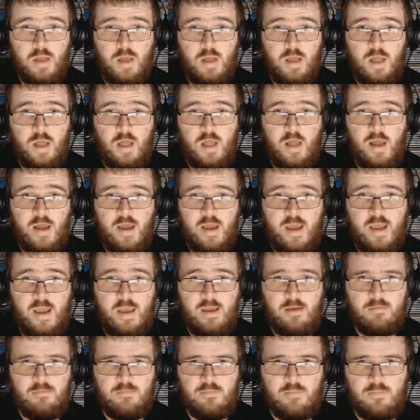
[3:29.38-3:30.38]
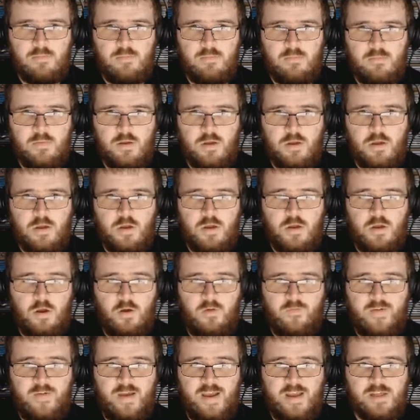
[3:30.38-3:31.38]
Hi!
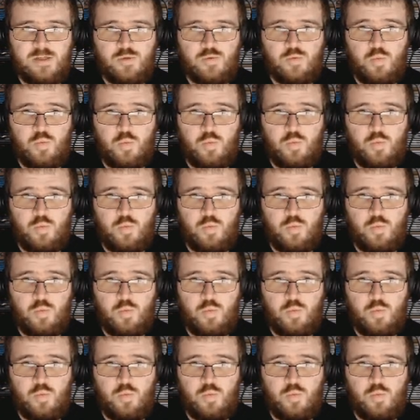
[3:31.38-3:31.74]
God, that is